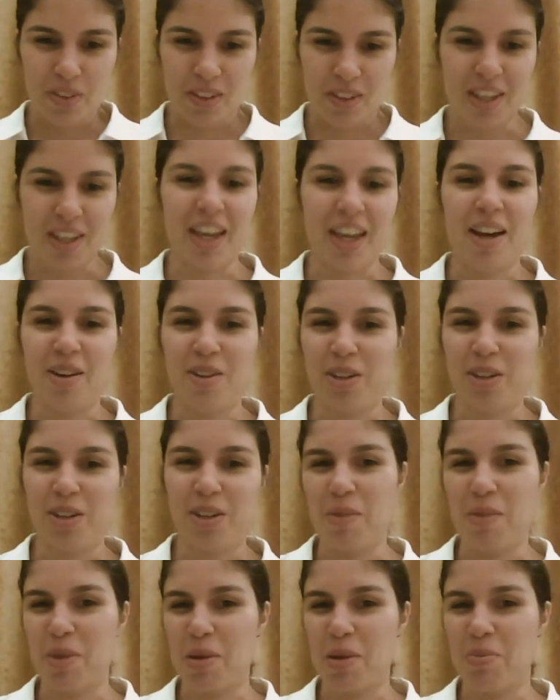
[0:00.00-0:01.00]
yeah,
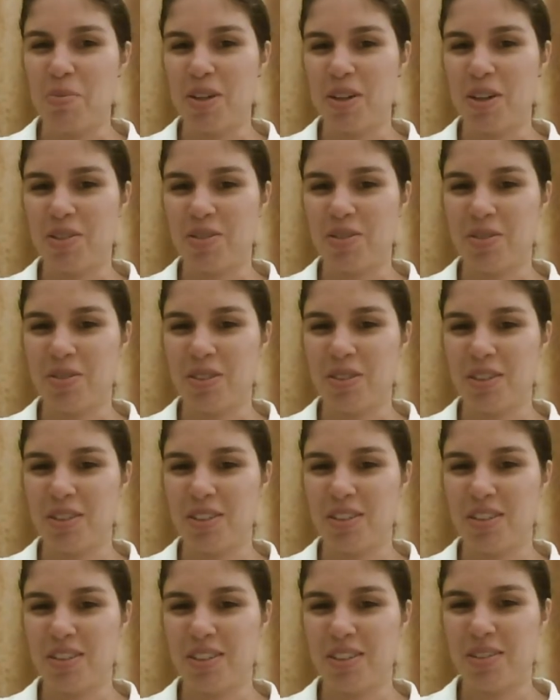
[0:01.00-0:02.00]
okay, maybe I'll
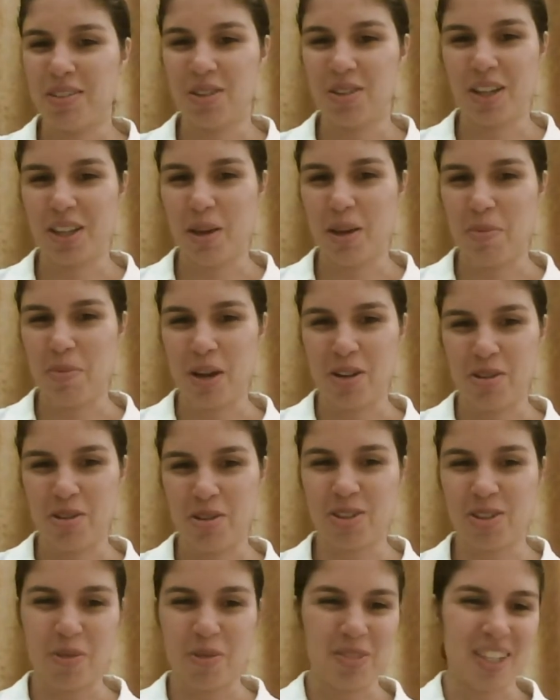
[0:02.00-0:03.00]
look at that
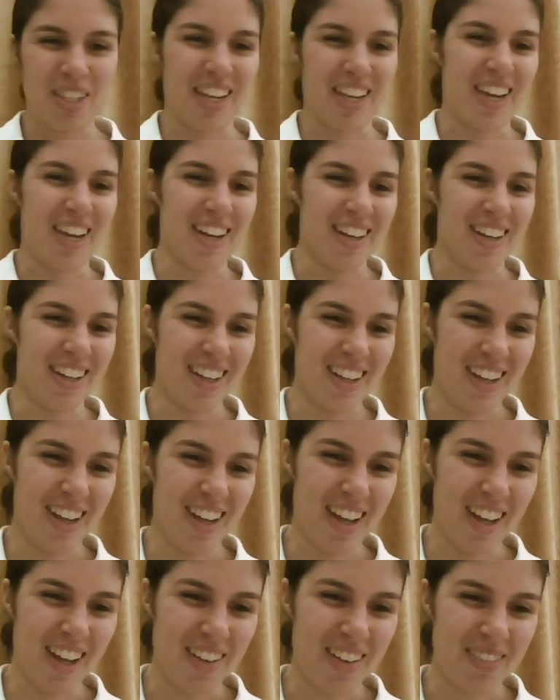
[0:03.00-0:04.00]
manuscript again.
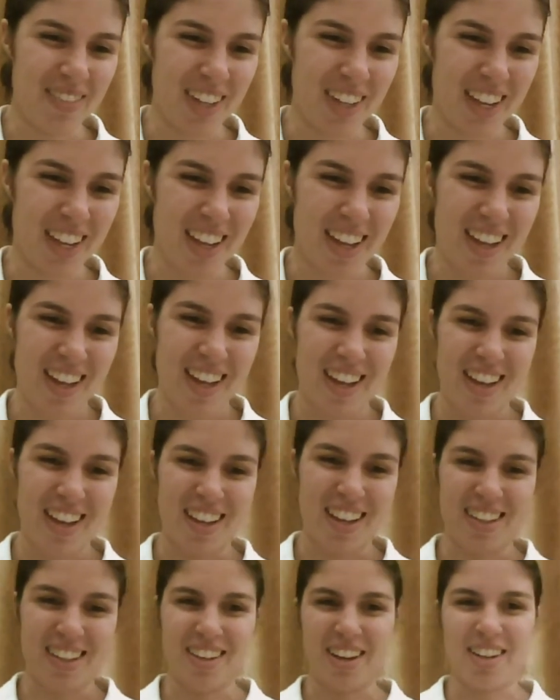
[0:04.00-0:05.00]

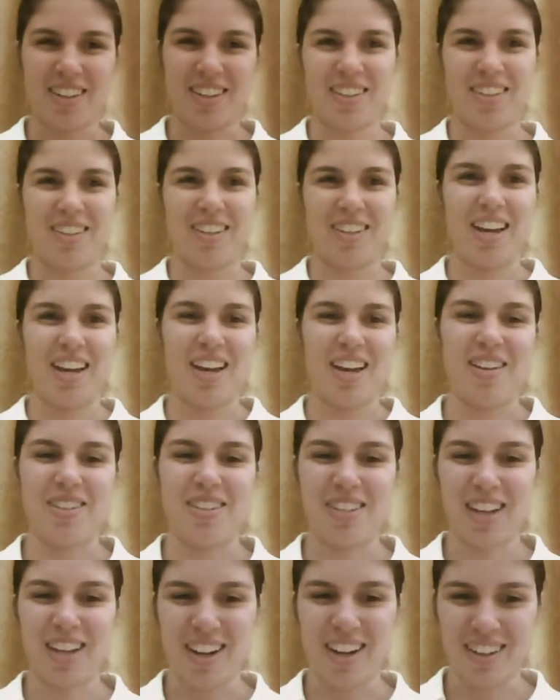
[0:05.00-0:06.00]
And I
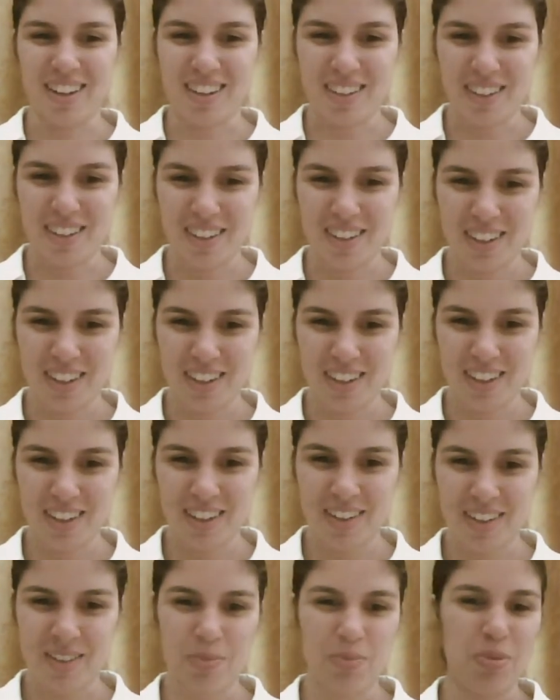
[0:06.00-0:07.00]
started
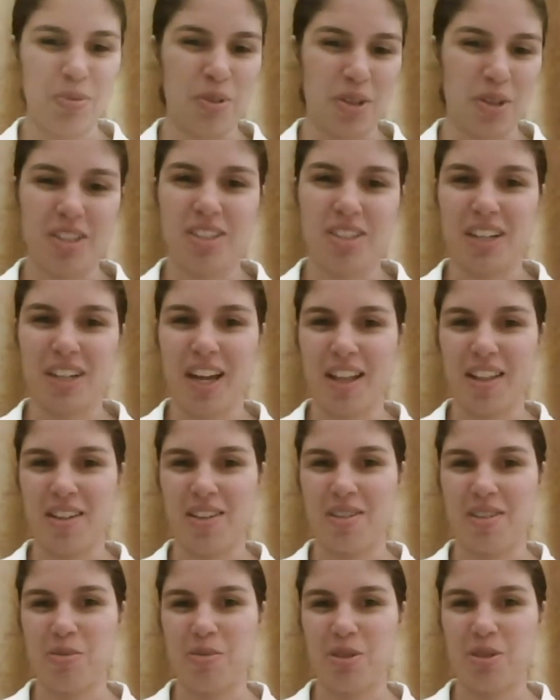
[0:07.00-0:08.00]
putting together
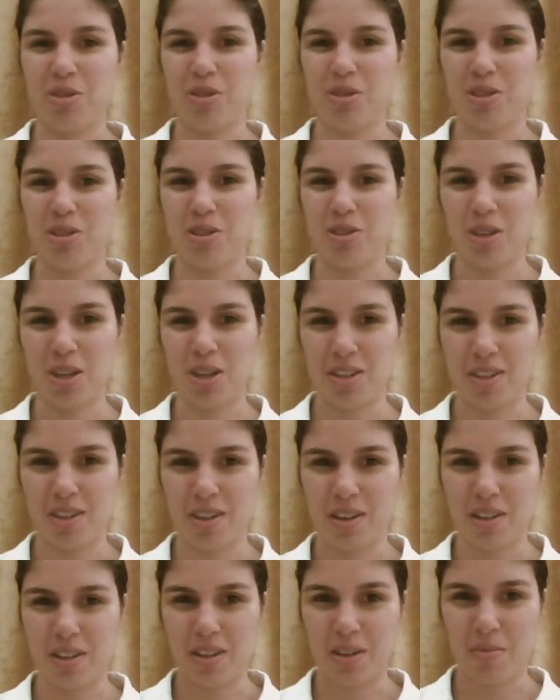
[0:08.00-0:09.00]
some short stories
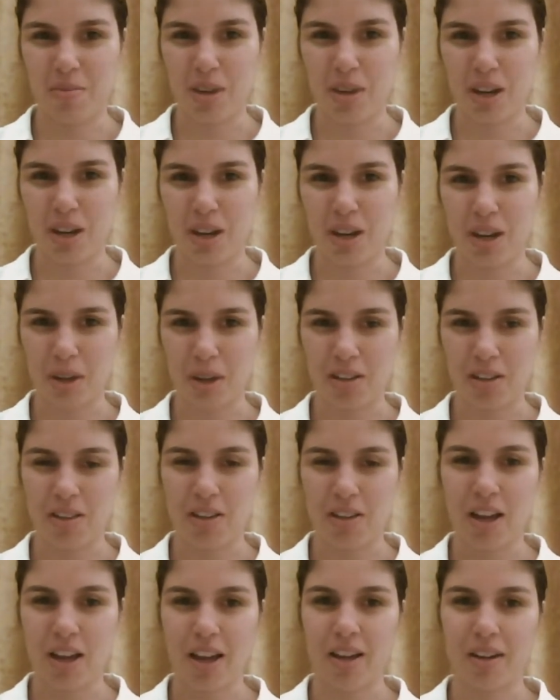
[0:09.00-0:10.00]
that made up Heat
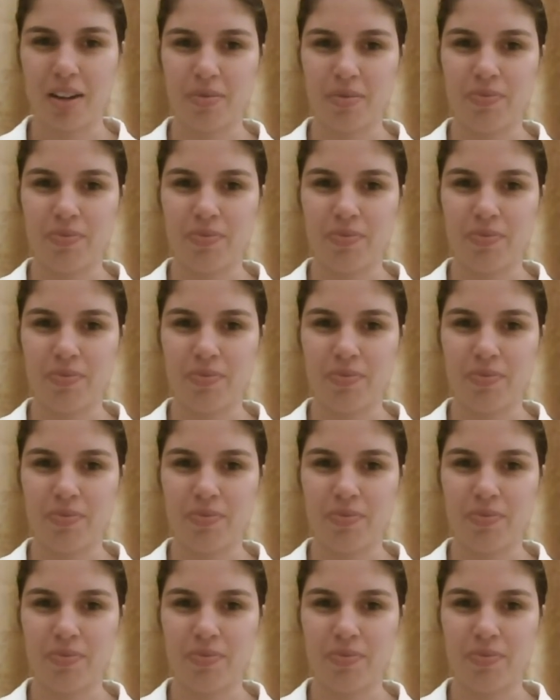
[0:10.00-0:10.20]
and Light.